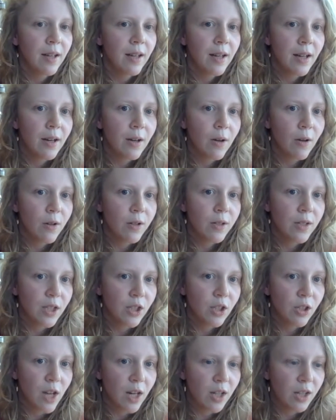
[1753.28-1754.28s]
an old
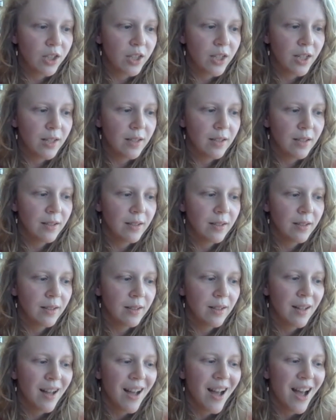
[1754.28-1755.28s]
destruction,
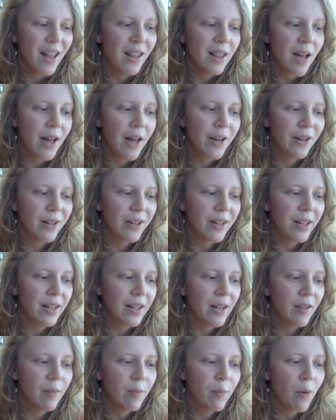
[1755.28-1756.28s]
a lottery
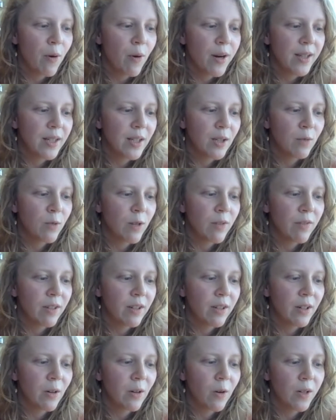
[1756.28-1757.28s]
of poison
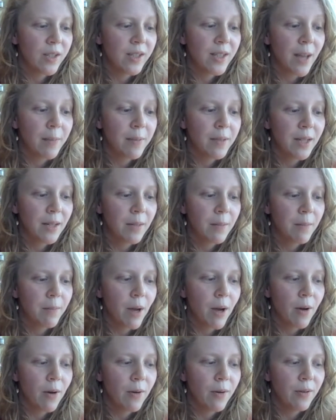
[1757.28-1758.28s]
river or septic
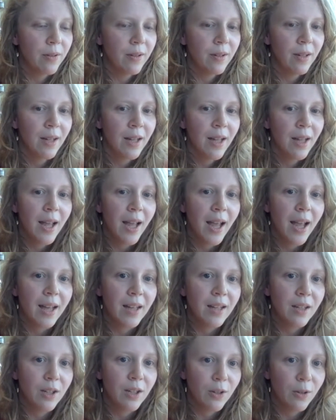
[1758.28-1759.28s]
bone,
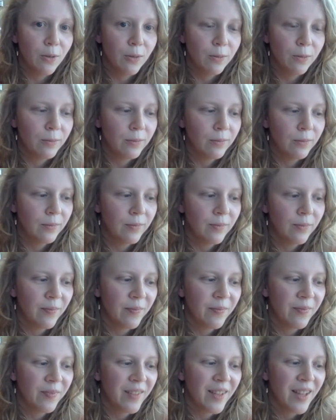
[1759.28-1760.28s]
and you,
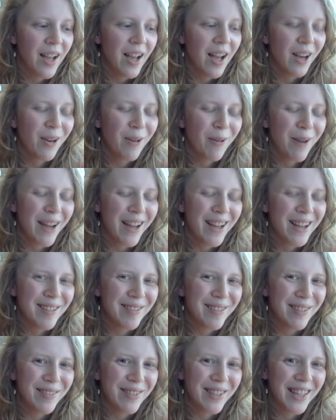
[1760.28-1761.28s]
a quiet
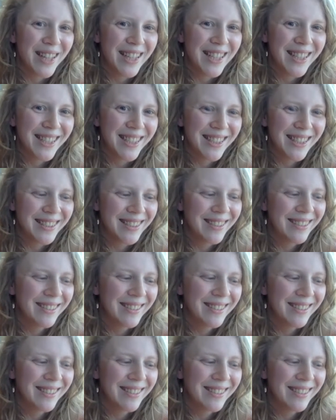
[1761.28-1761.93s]
revelation.